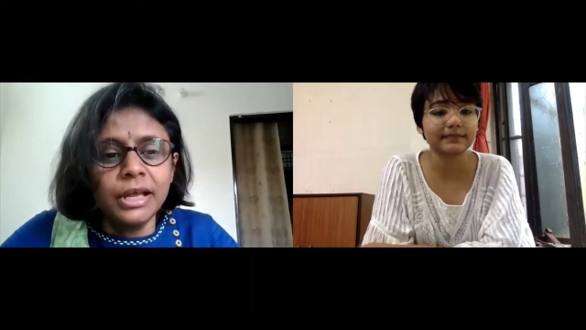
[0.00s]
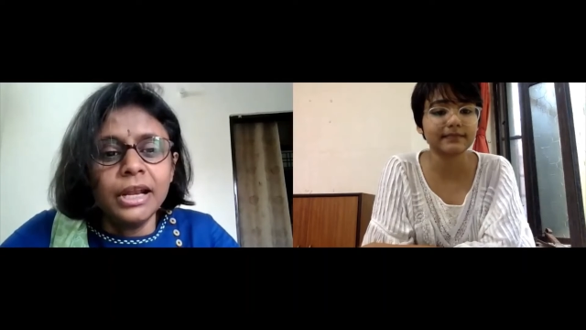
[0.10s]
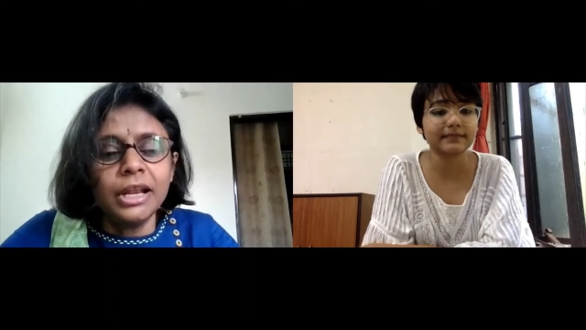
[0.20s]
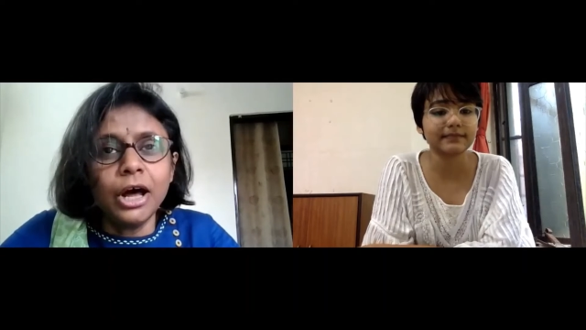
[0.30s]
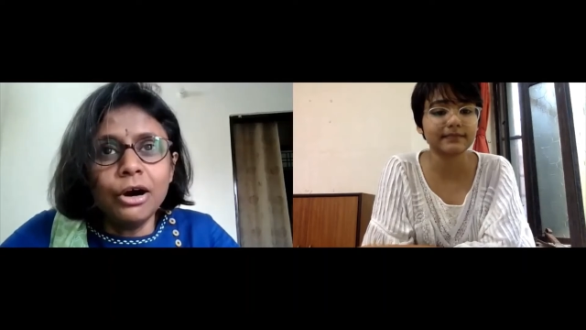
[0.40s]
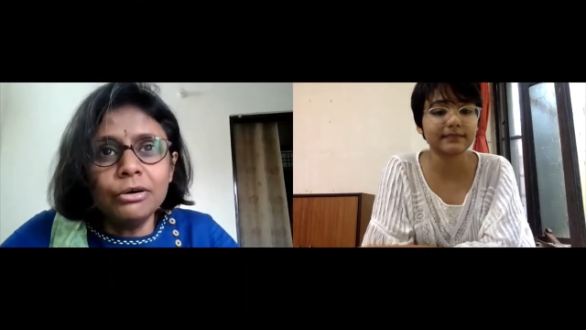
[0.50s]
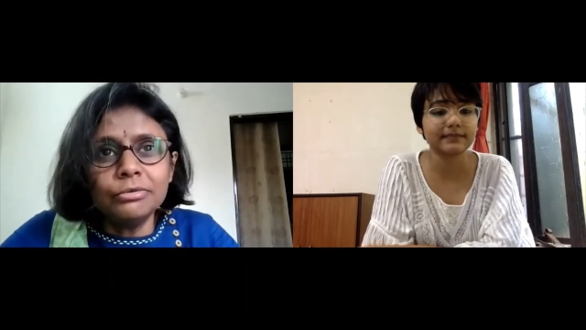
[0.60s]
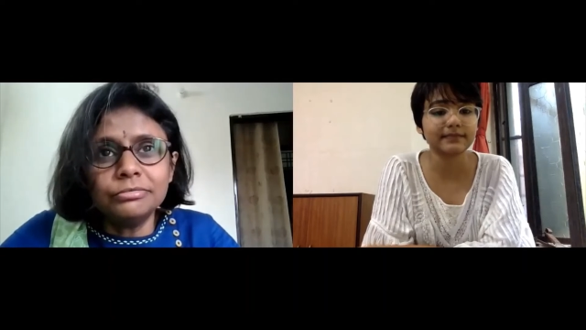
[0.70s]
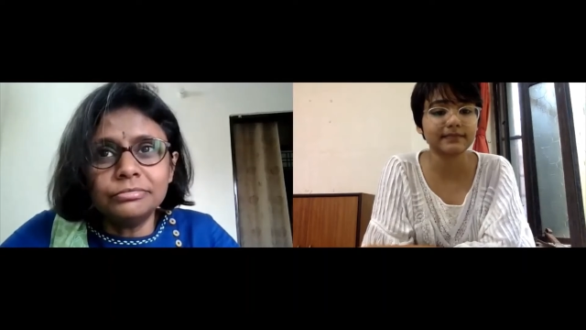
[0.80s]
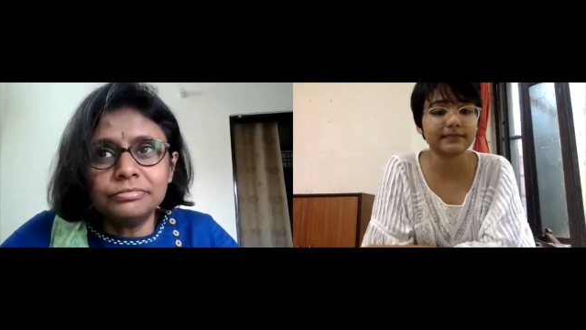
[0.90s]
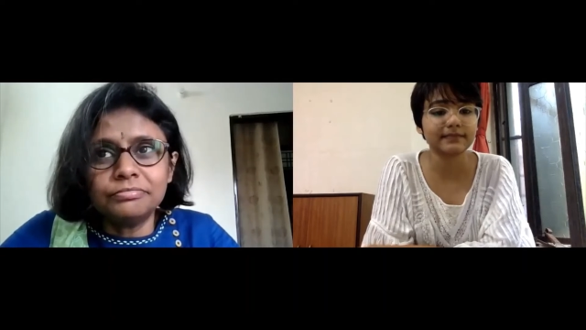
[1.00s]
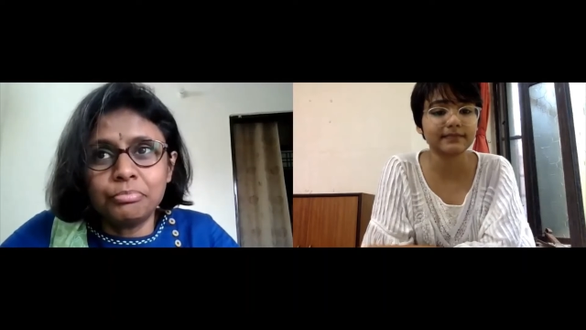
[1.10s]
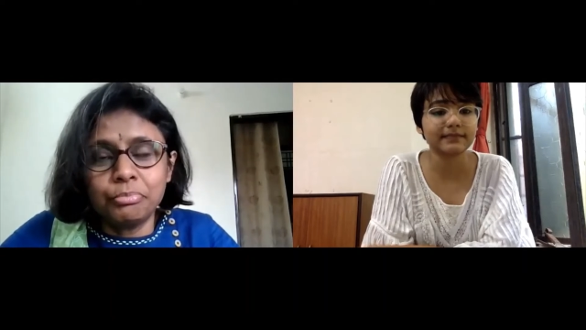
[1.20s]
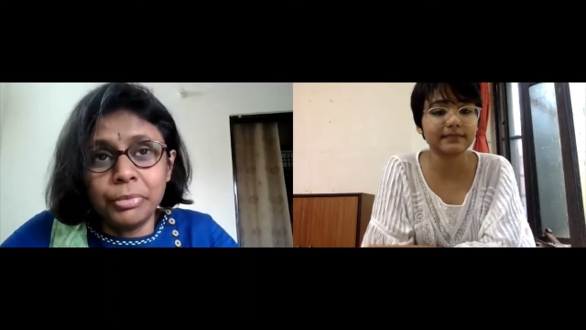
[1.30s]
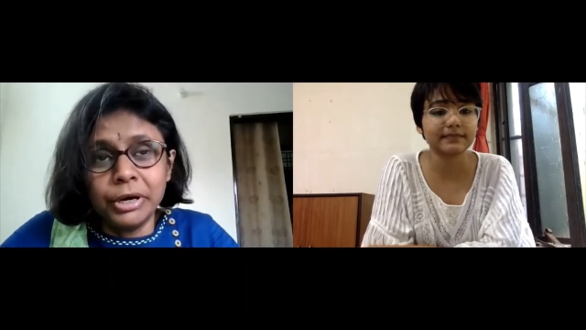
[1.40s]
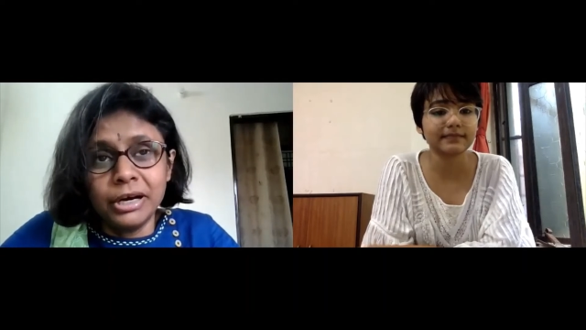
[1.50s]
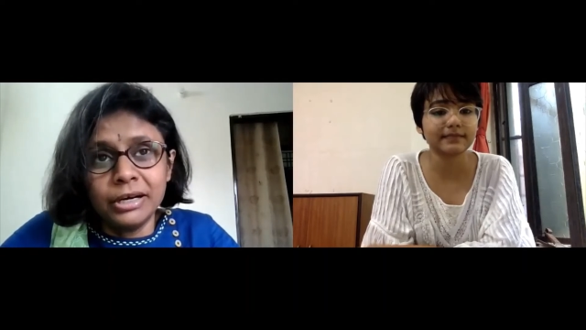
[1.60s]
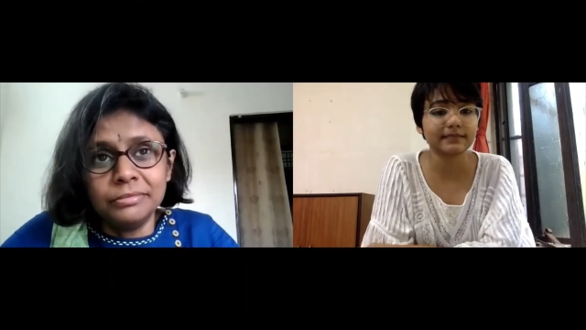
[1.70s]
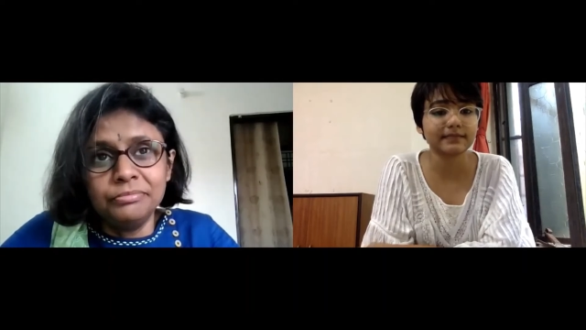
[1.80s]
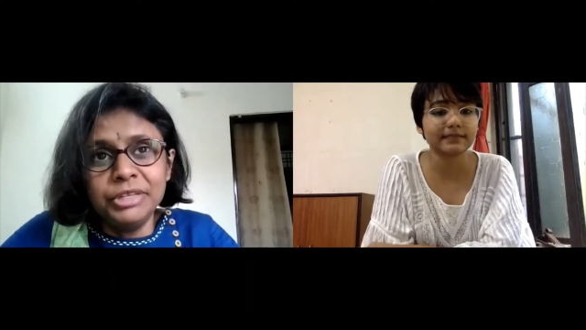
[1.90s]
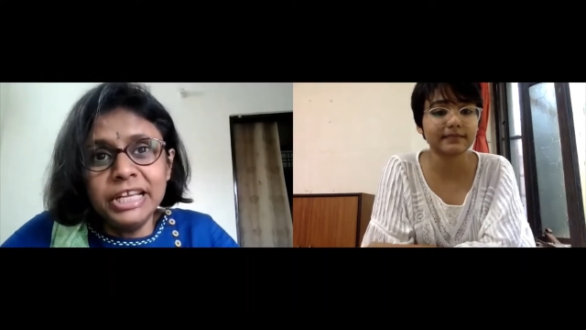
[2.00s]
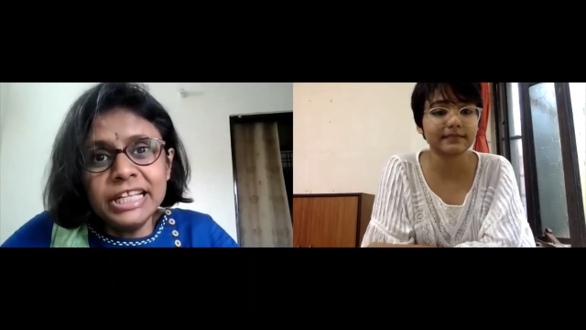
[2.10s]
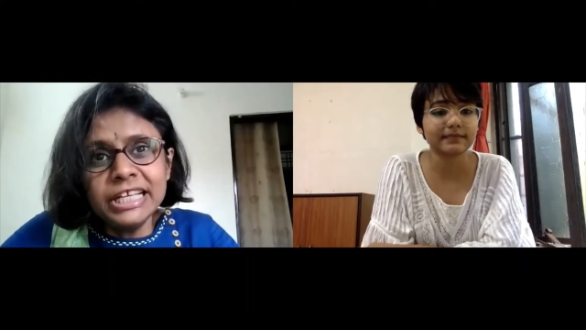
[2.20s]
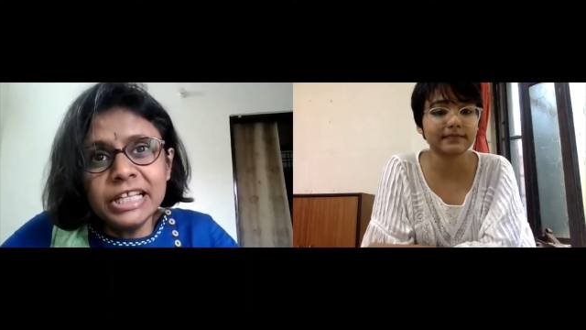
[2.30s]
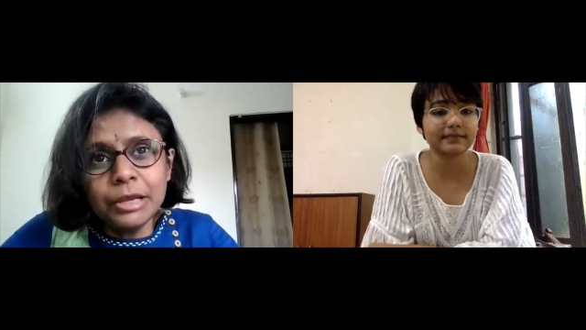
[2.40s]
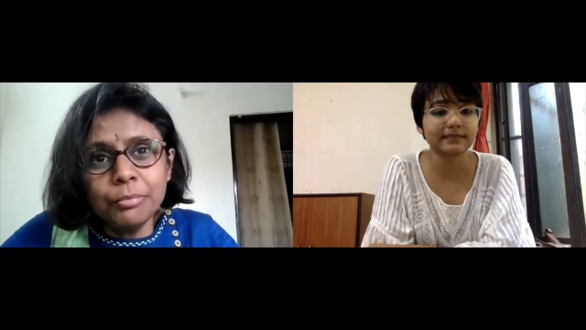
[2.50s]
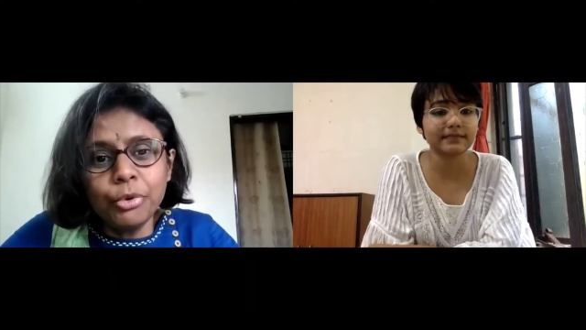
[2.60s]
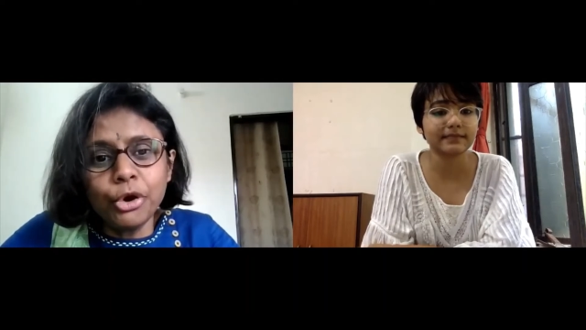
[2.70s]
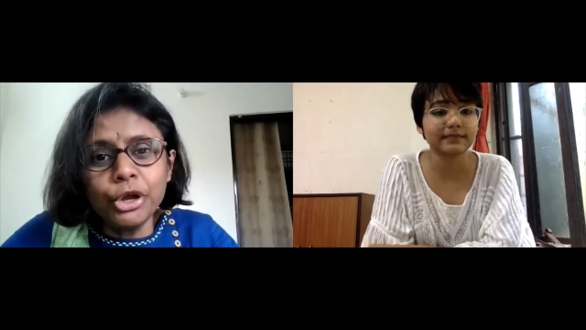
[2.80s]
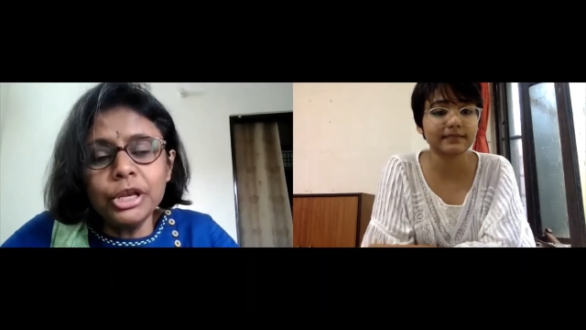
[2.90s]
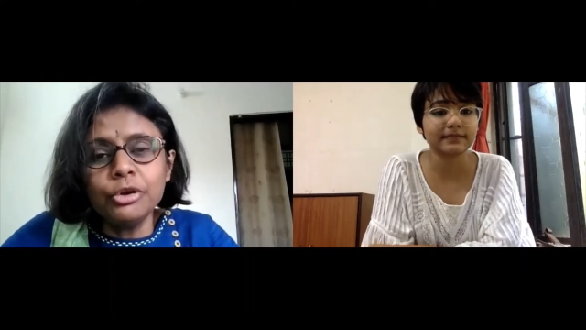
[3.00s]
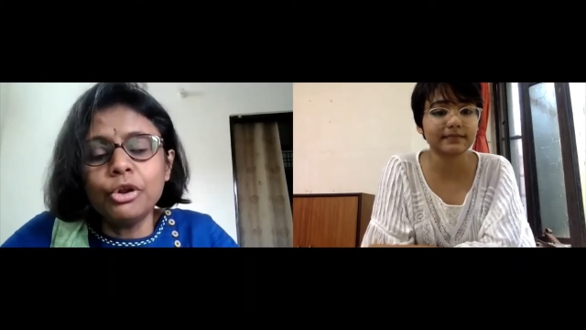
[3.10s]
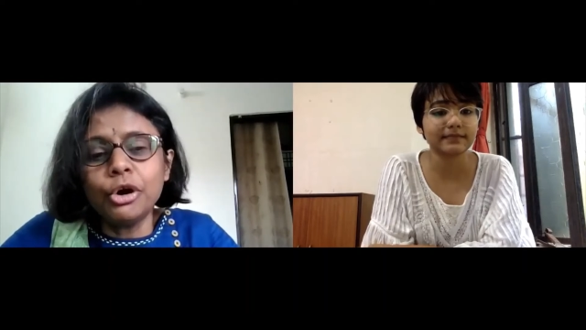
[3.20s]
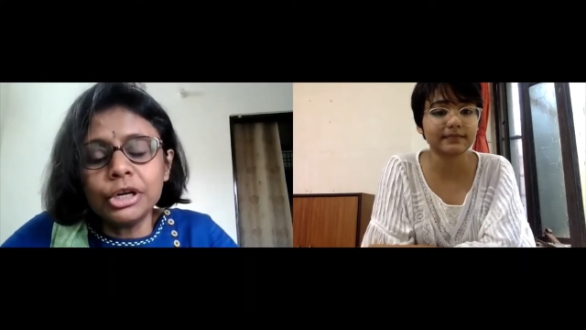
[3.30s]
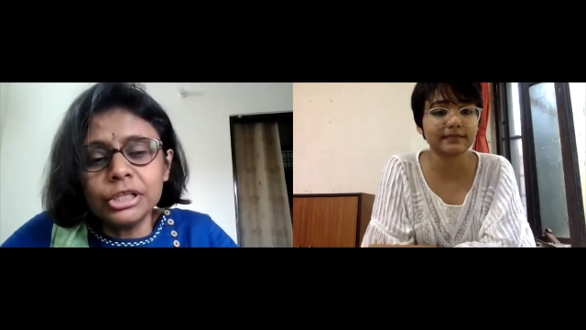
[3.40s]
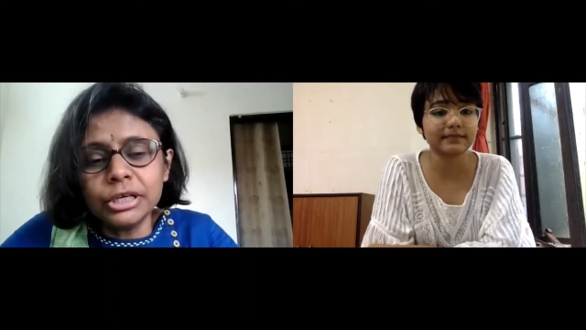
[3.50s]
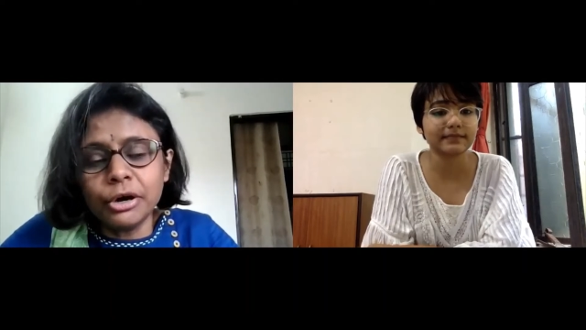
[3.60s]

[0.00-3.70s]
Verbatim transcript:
Speaker 1: Now, uh, neither the employee nor the